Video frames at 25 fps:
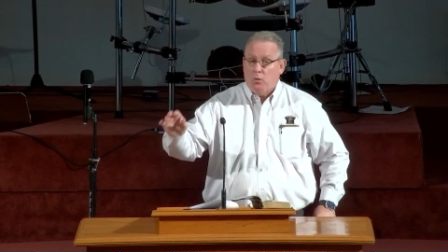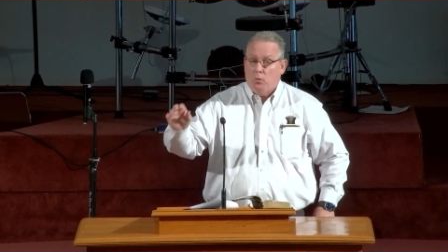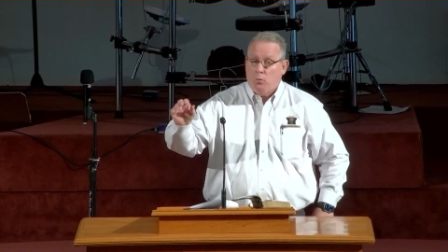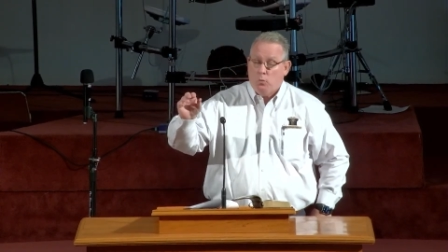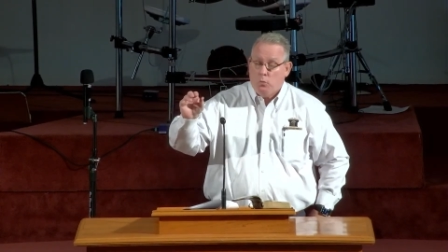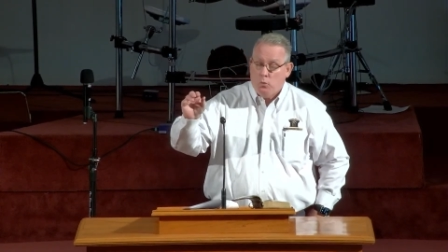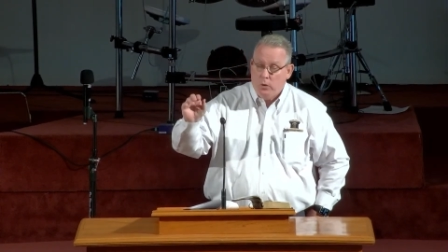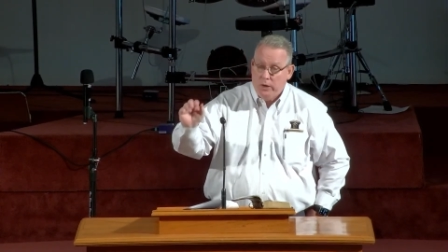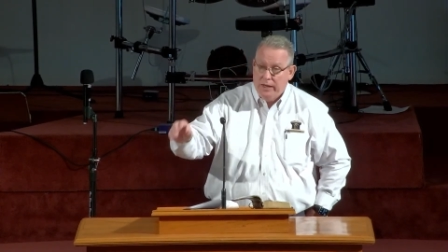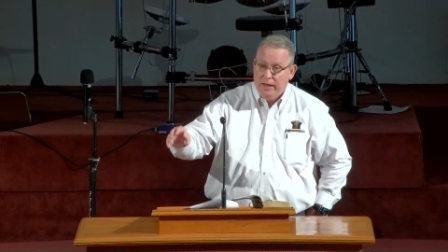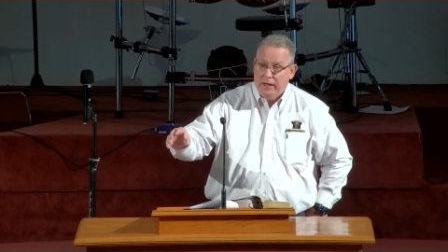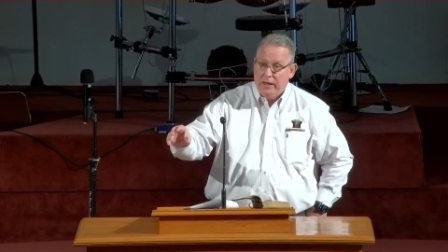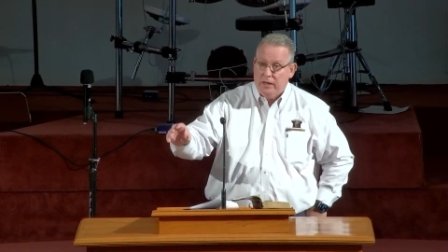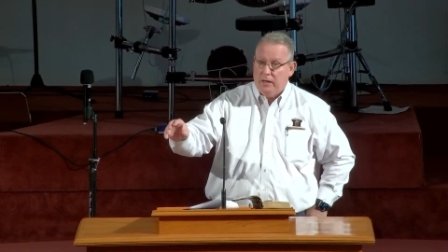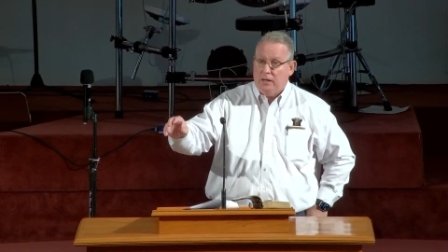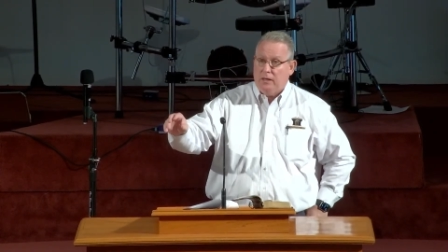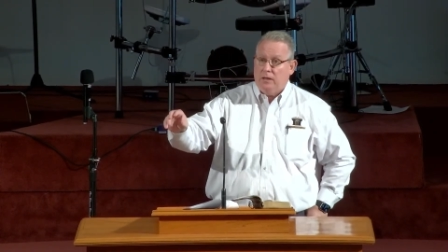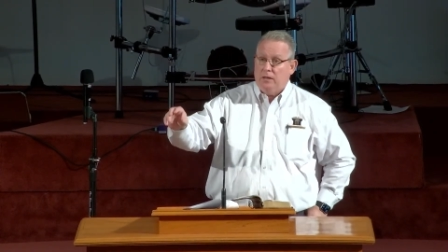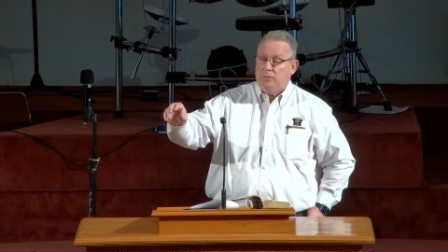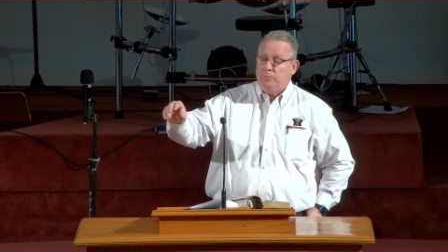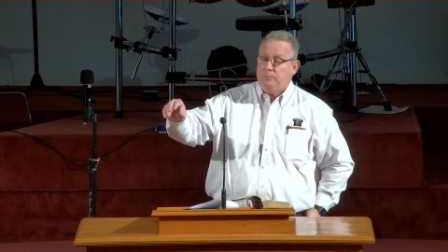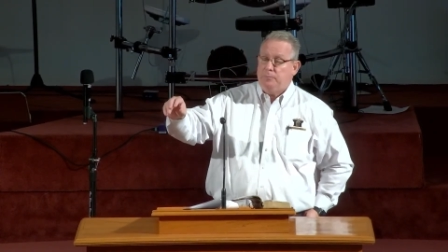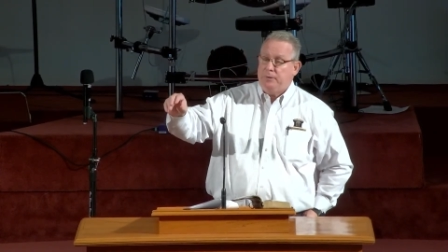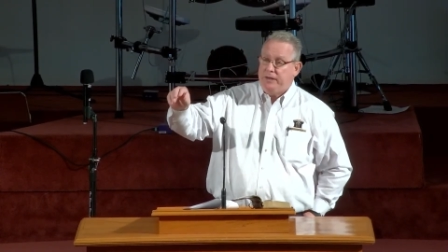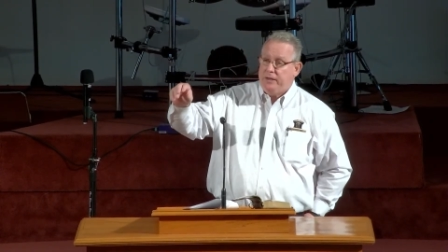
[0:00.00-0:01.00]

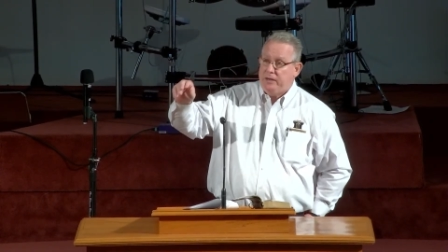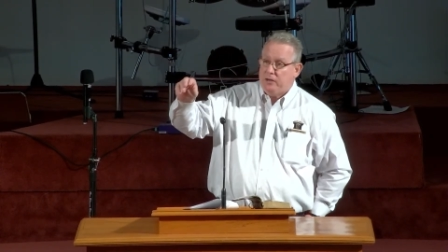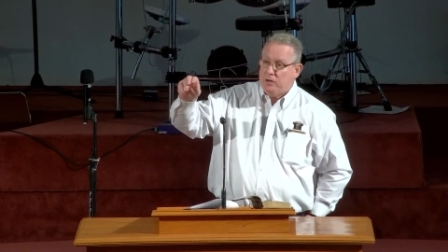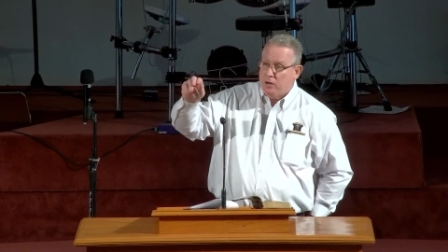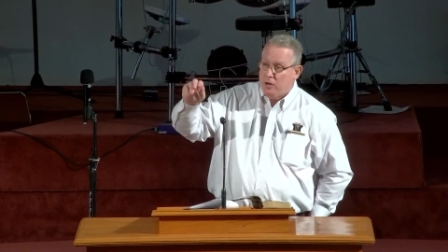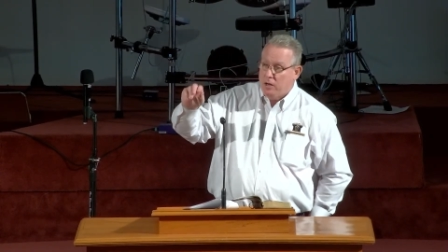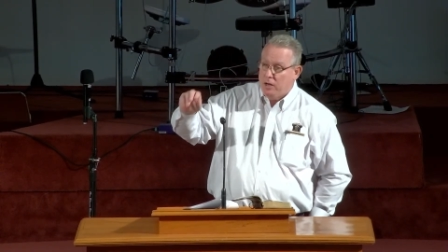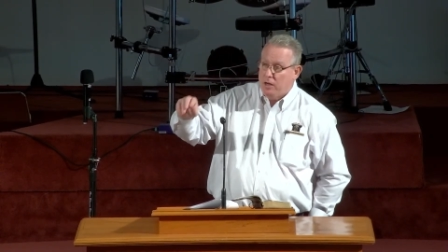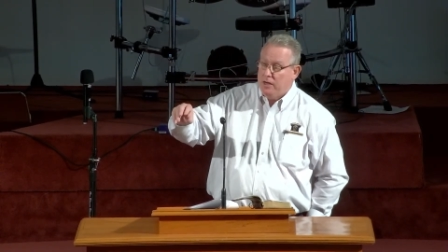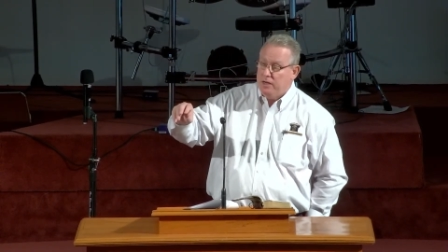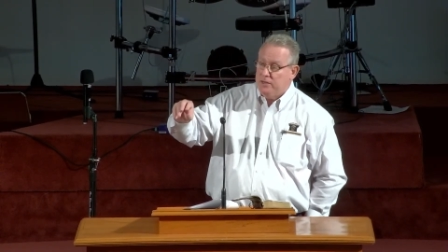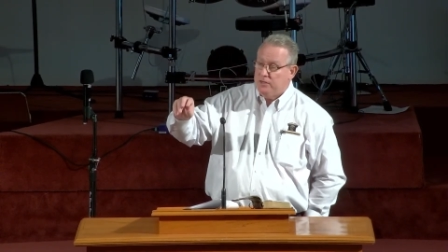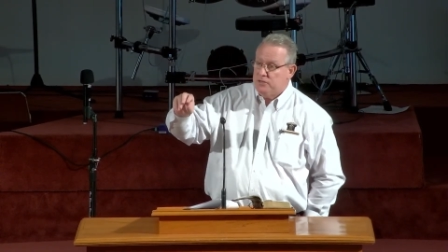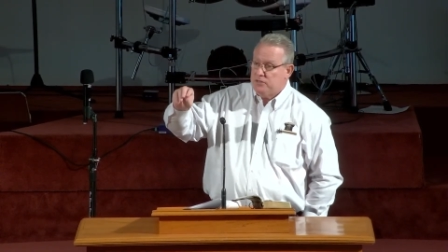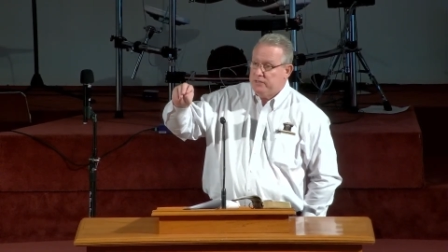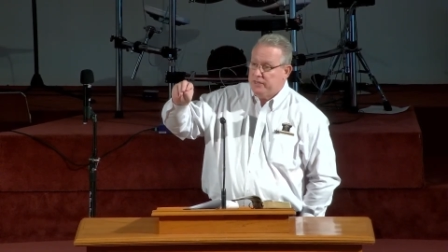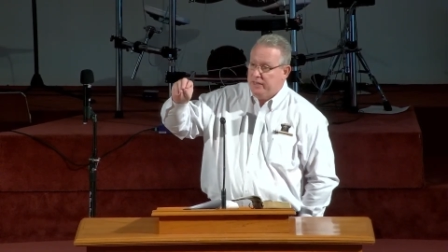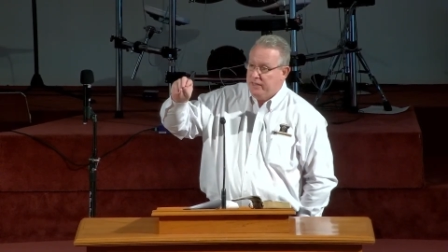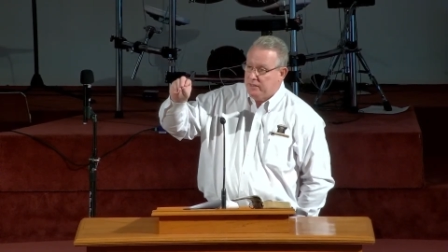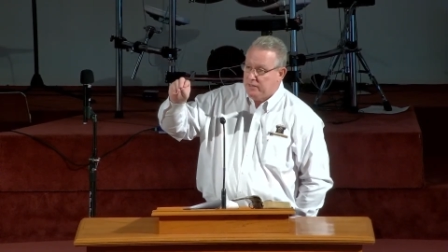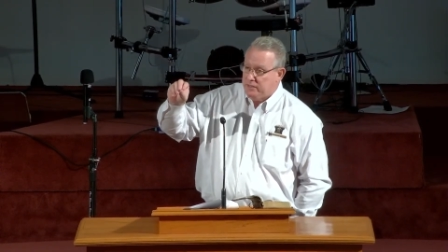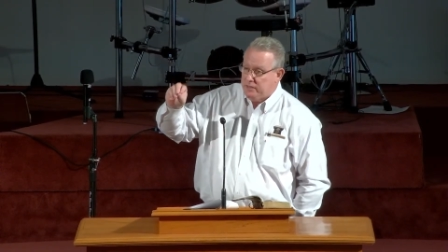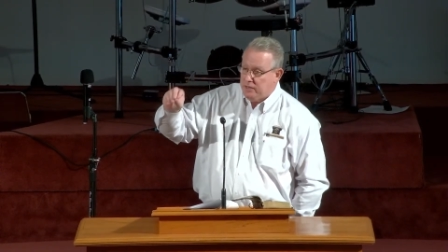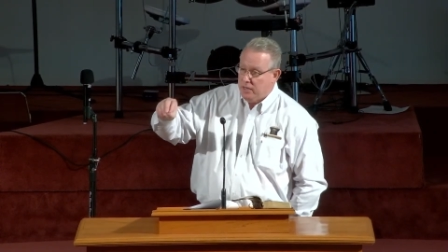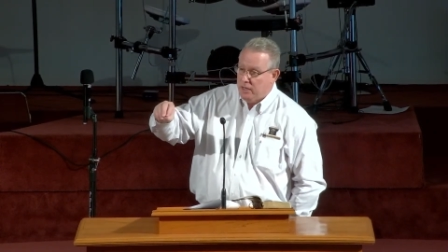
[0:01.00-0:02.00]
well because
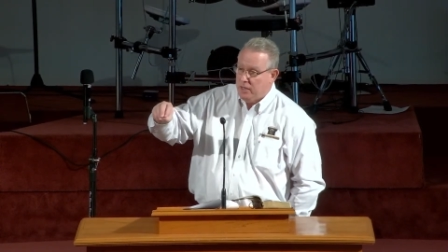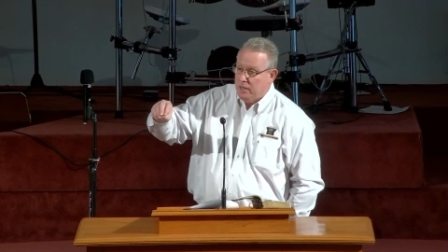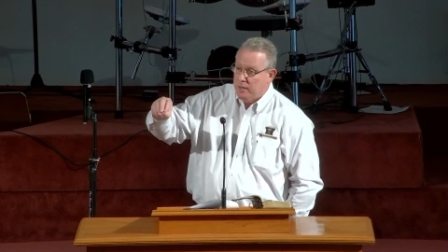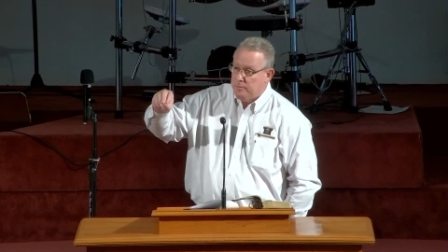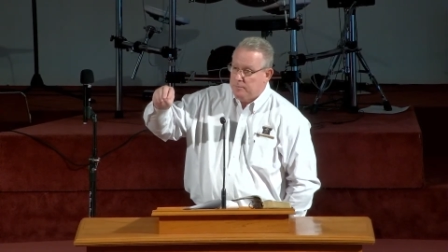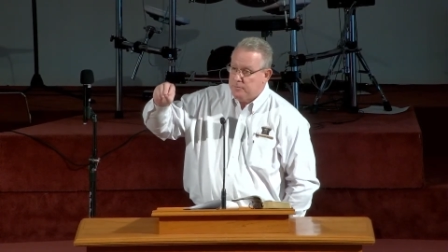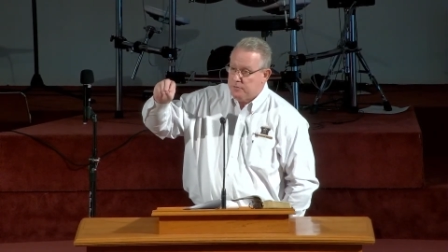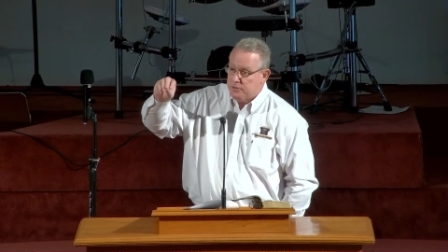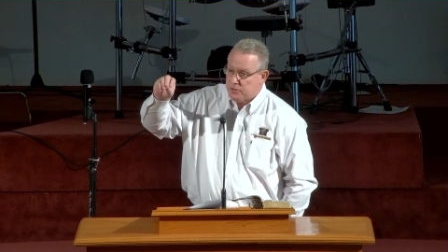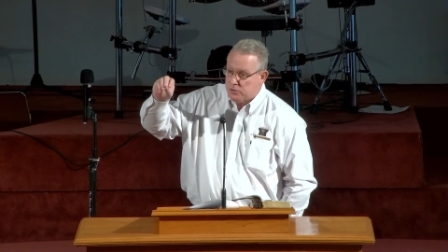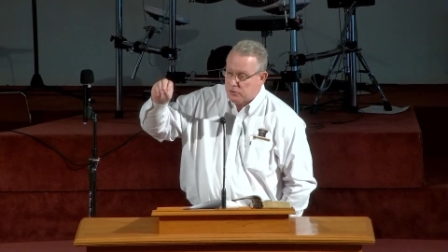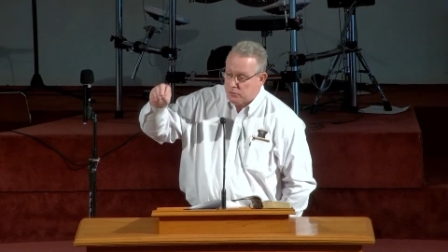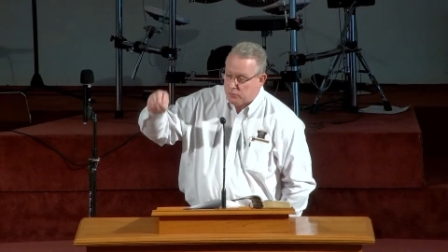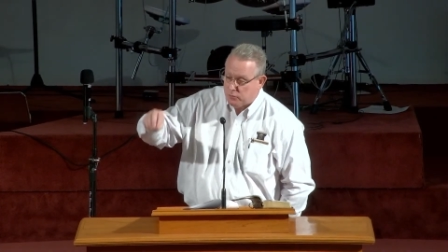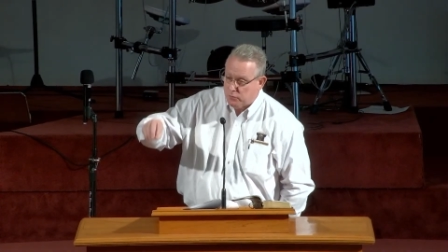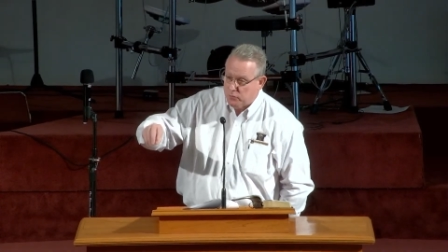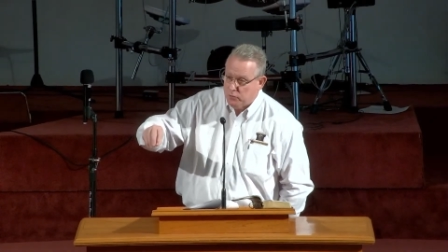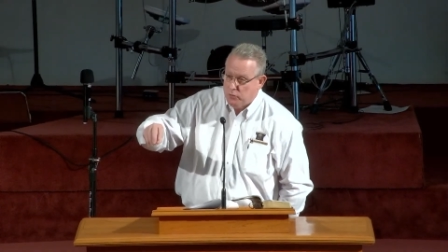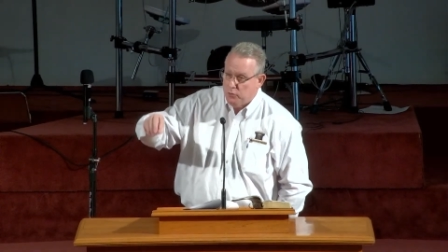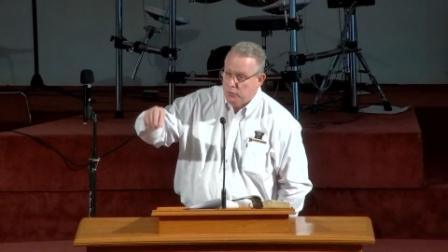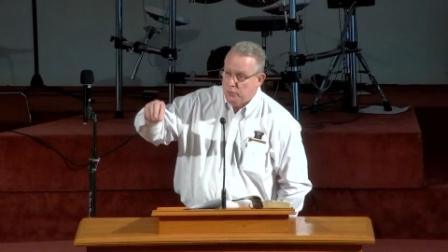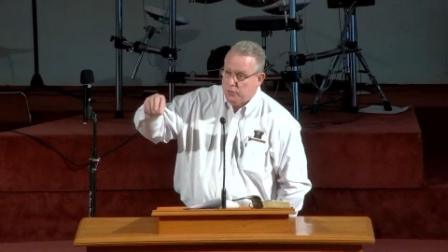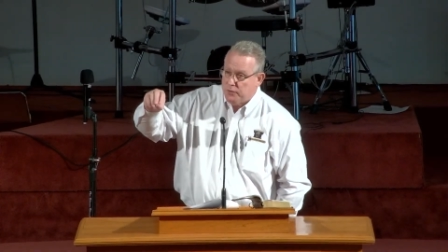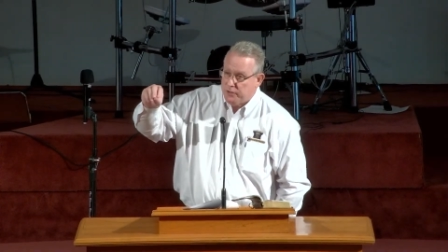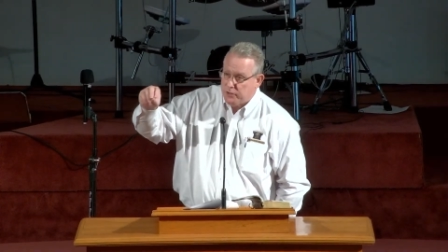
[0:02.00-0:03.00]
it comes
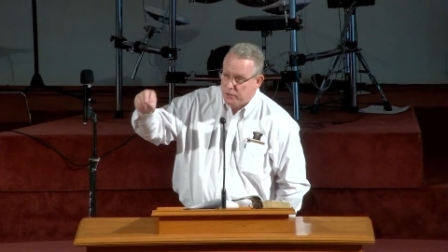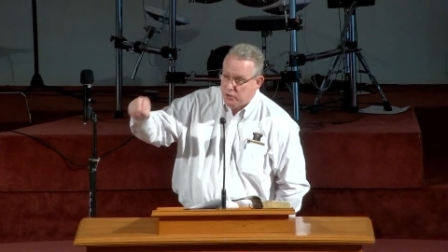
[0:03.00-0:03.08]
through the